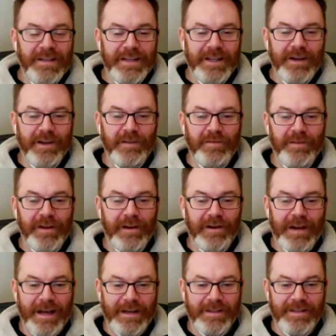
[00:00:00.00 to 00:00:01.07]
couldn't figure out
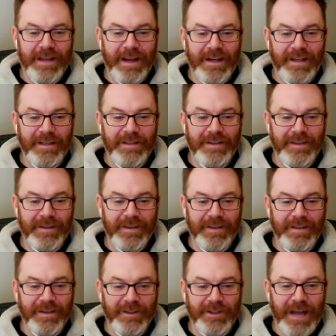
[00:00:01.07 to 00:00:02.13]
how to sign into
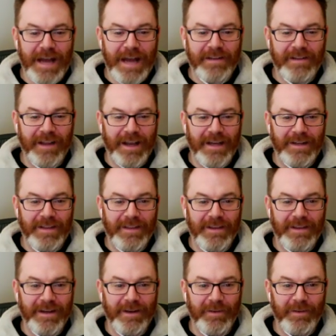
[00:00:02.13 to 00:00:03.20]
the chat client,
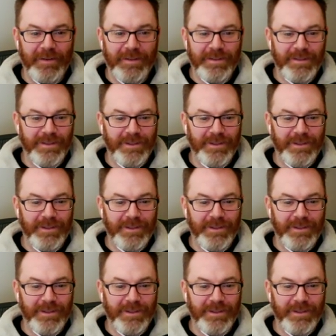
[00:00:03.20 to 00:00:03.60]
2